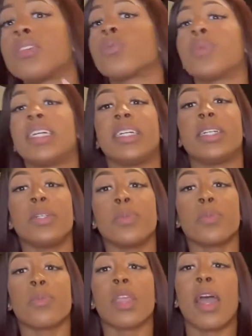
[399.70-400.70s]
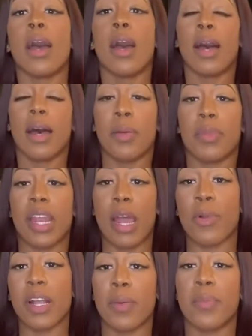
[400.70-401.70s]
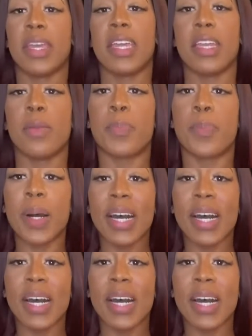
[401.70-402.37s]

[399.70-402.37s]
well that I recommend.